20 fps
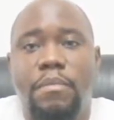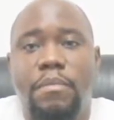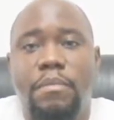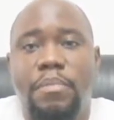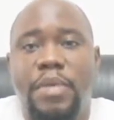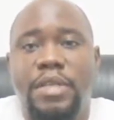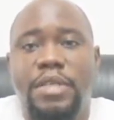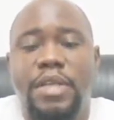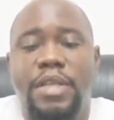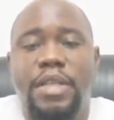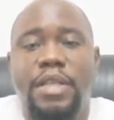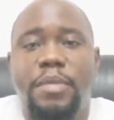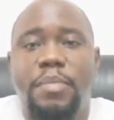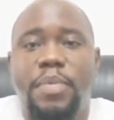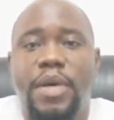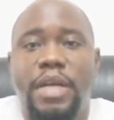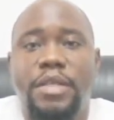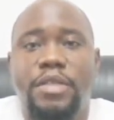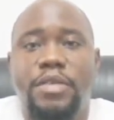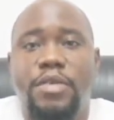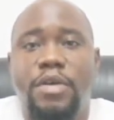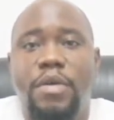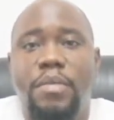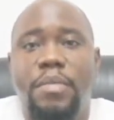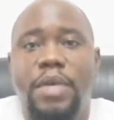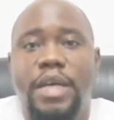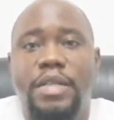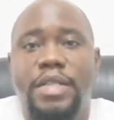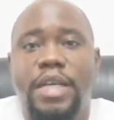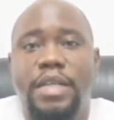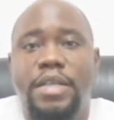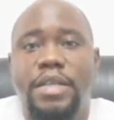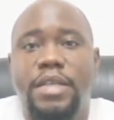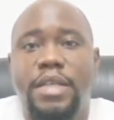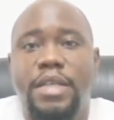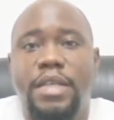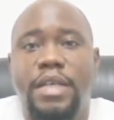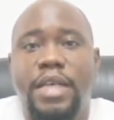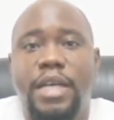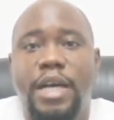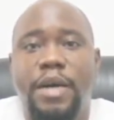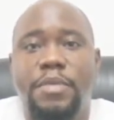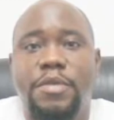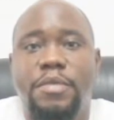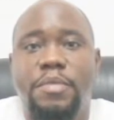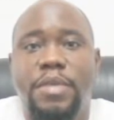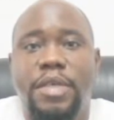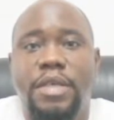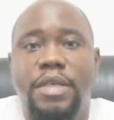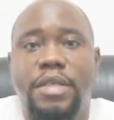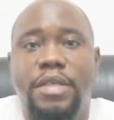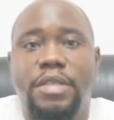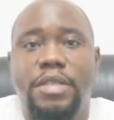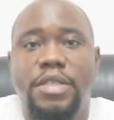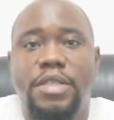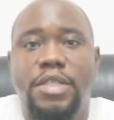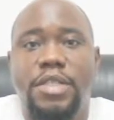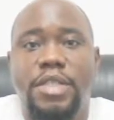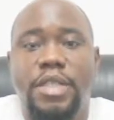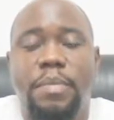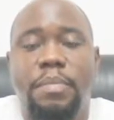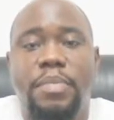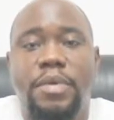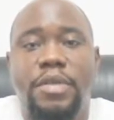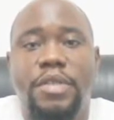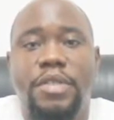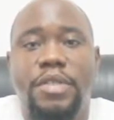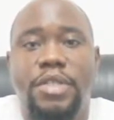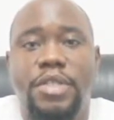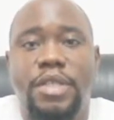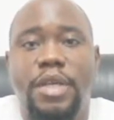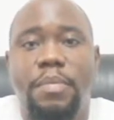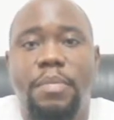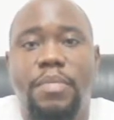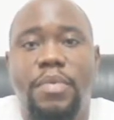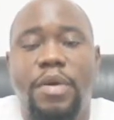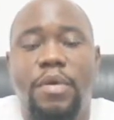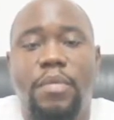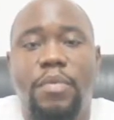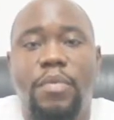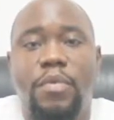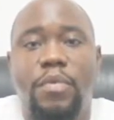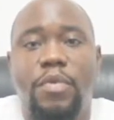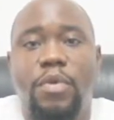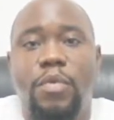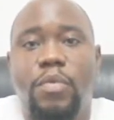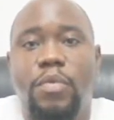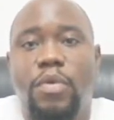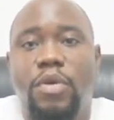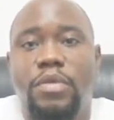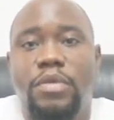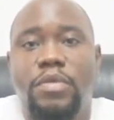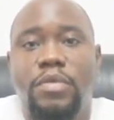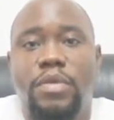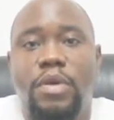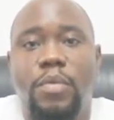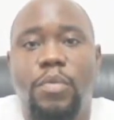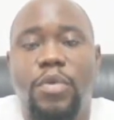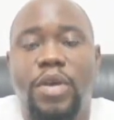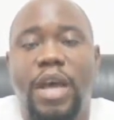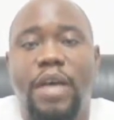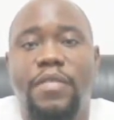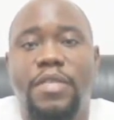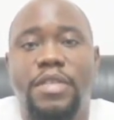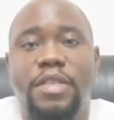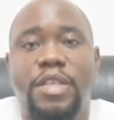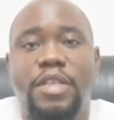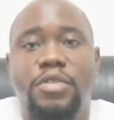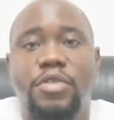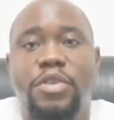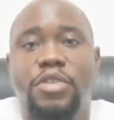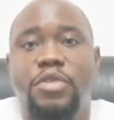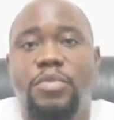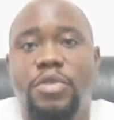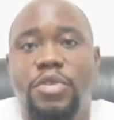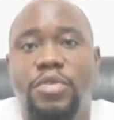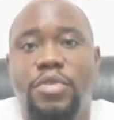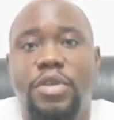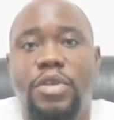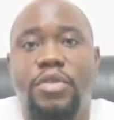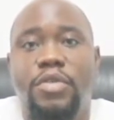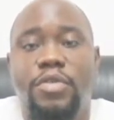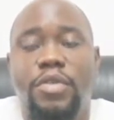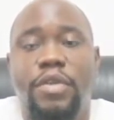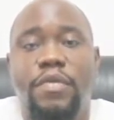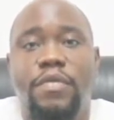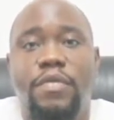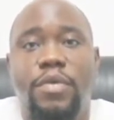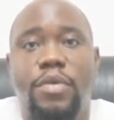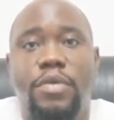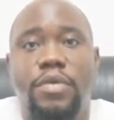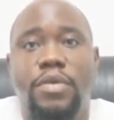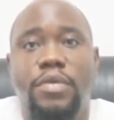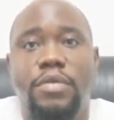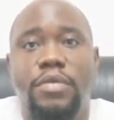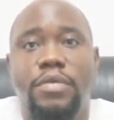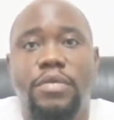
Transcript: Basically, the practicum has actually helped me shape what We Have a Say is going to be doing going forward.